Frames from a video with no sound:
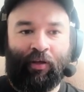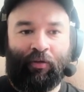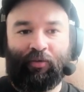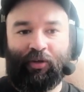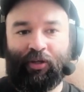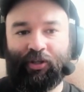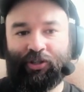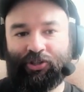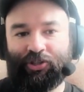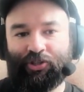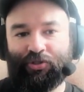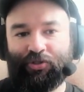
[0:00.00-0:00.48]

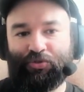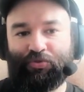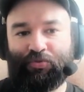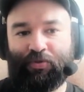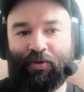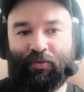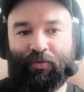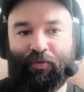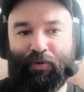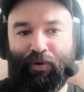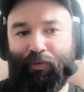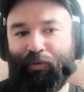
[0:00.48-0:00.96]
we're going to choose
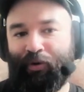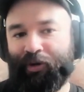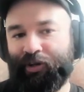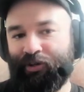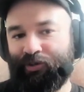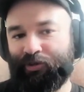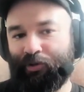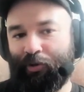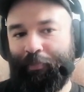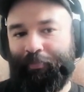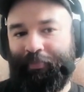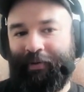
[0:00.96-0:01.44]
whether we want
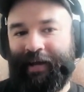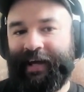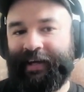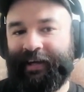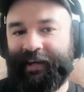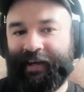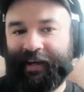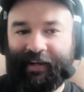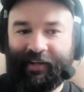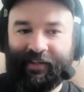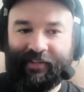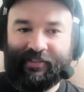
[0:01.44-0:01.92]
to do a
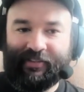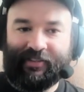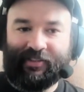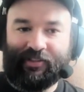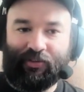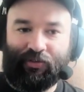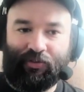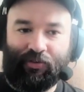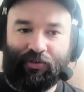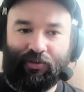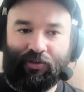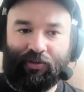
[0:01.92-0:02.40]
black
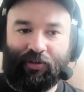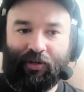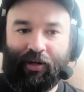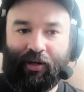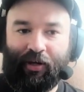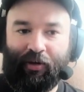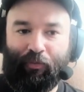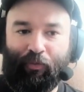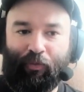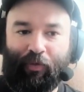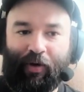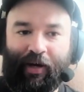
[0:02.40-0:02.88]
case or
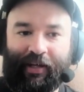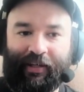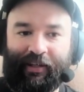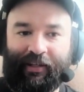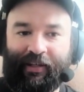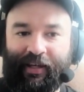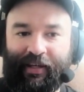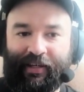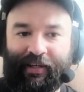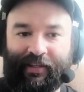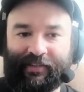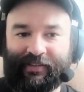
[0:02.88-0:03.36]
a white
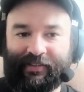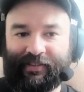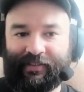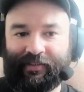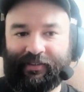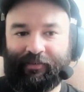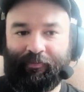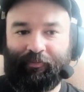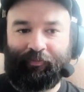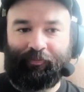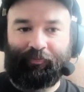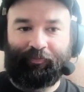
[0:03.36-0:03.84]

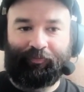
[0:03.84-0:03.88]
case.